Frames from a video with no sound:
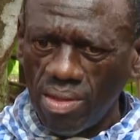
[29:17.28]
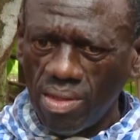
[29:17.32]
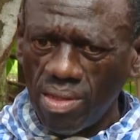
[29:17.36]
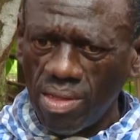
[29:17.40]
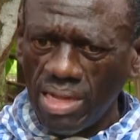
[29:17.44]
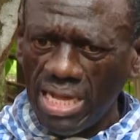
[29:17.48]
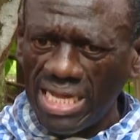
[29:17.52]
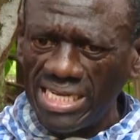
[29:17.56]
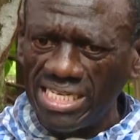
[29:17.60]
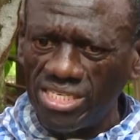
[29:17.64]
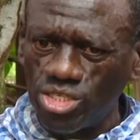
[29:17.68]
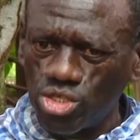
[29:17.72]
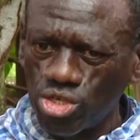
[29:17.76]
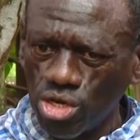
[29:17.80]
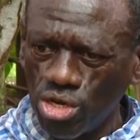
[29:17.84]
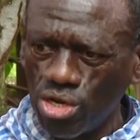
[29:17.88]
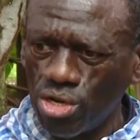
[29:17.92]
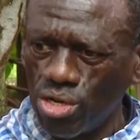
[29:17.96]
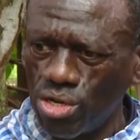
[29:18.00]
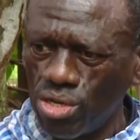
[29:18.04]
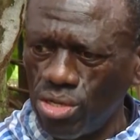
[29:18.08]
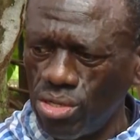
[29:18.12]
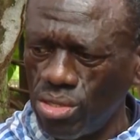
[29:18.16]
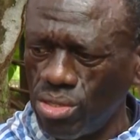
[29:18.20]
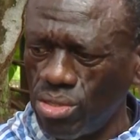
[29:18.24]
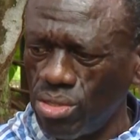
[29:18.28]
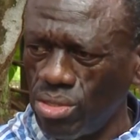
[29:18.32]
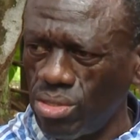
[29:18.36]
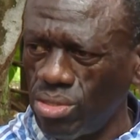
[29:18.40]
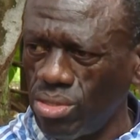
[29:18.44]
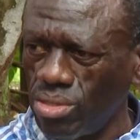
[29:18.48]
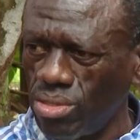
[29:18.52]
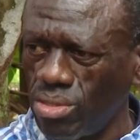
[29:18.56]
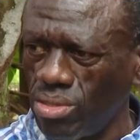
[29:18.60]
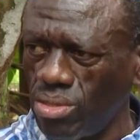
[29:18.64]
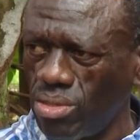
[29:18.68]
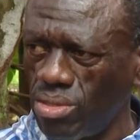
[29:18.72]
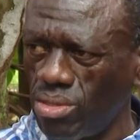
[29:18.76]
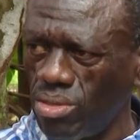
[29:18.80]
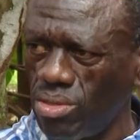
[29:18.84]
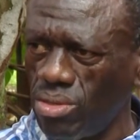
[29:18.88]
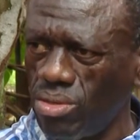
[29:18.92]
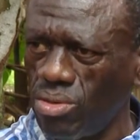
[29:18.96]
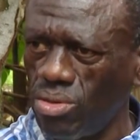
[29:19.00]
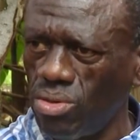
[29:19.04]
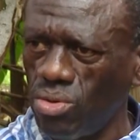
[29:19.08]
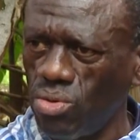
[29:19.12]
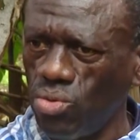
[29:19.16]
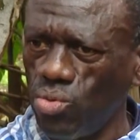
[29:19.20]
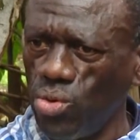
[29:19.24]
And so
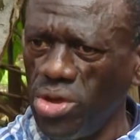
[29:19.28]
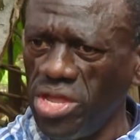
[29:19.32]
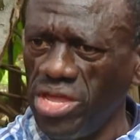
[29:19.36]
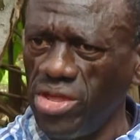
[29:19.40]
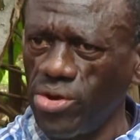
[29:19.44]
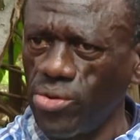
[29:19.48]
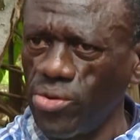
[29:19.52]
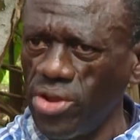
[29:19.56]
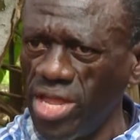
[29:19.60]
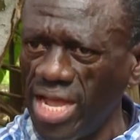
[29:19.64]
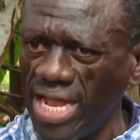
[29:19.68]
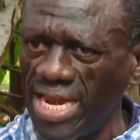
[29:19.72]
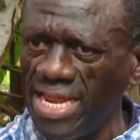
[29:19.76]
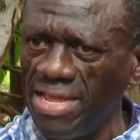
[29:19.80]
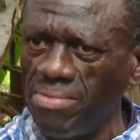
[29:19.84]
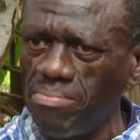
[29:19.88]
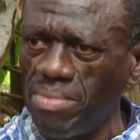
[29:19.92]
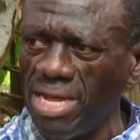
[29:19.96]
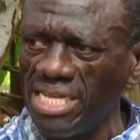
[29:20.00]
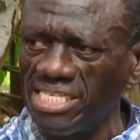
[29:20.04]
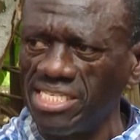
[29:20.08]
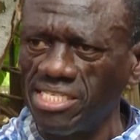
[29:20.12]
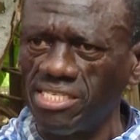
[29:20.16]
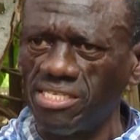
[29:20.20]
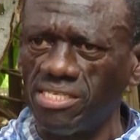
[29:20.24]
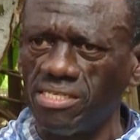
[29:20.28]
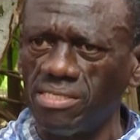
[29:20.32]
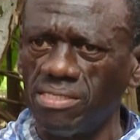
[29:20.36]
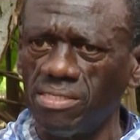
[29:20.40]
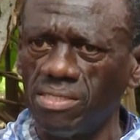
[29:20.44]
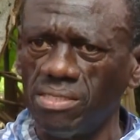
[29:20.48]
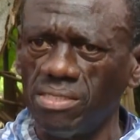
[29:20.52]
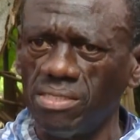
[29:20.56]
we really must